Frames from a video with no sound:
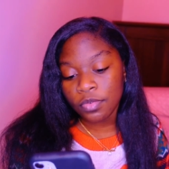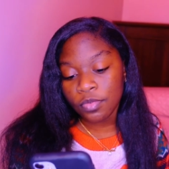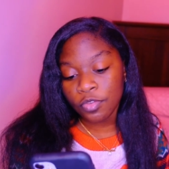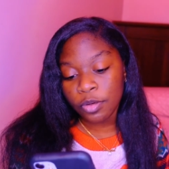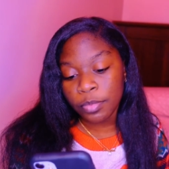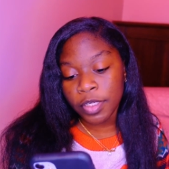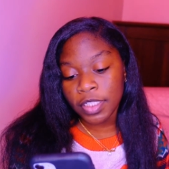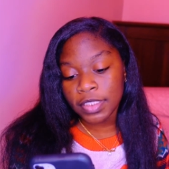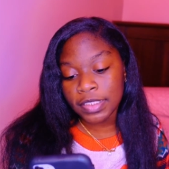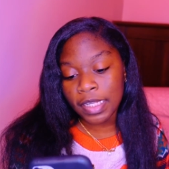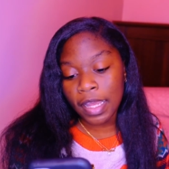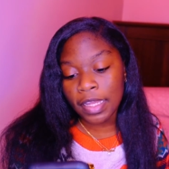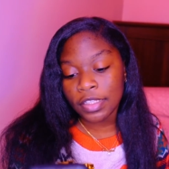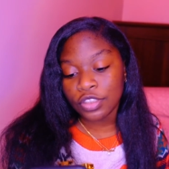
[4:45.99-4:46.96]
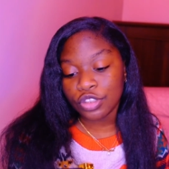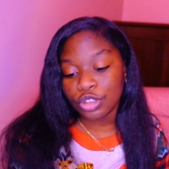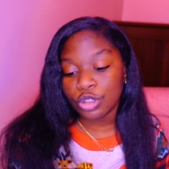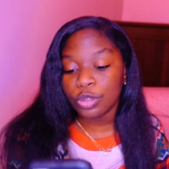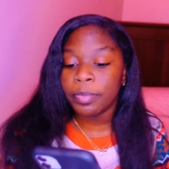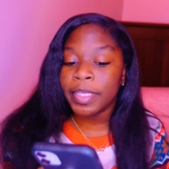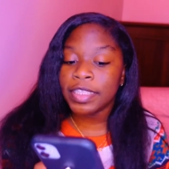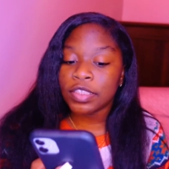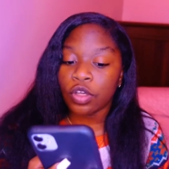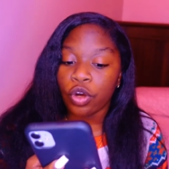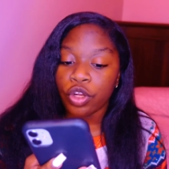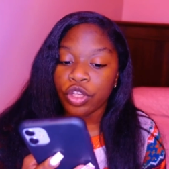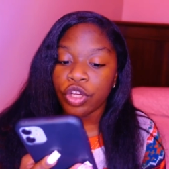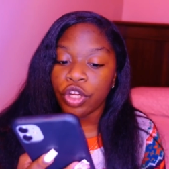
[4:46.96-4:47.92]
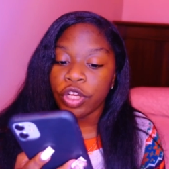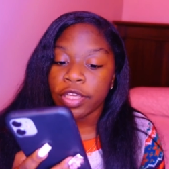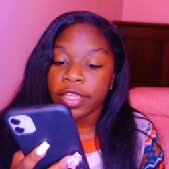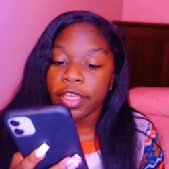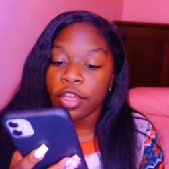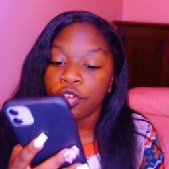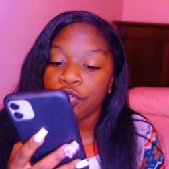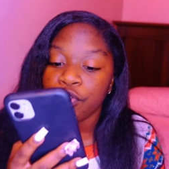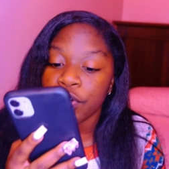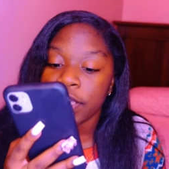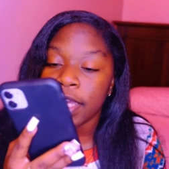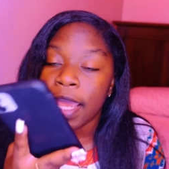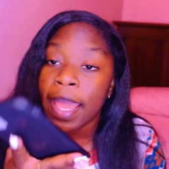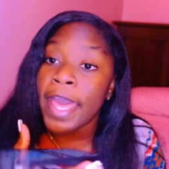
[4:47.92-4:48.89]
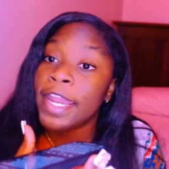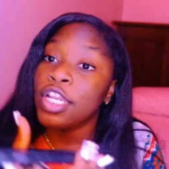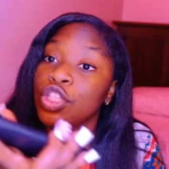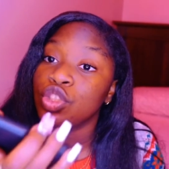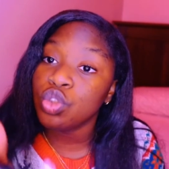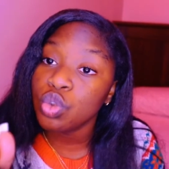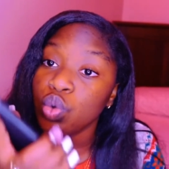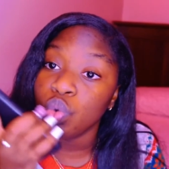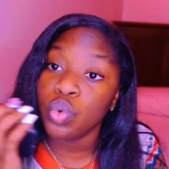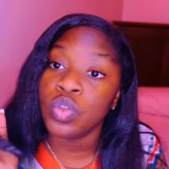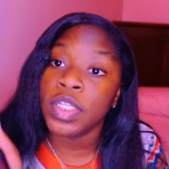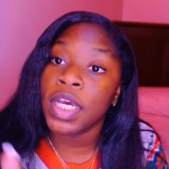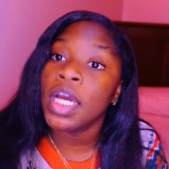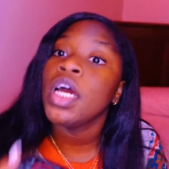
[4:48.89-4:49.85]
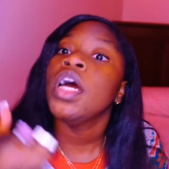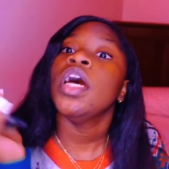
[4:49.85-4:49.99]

rumor is not true based on your carefree attitude